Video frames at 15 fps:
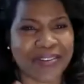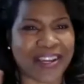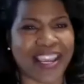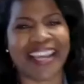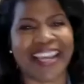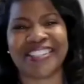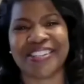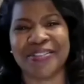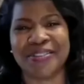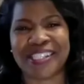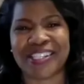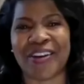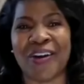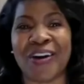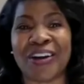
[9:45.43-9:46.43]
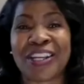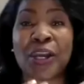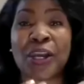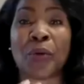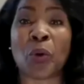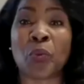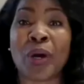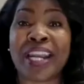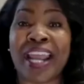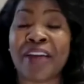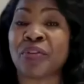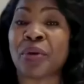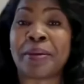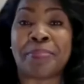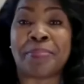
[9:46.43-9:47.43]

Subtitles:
Okay, so it's audio or whatever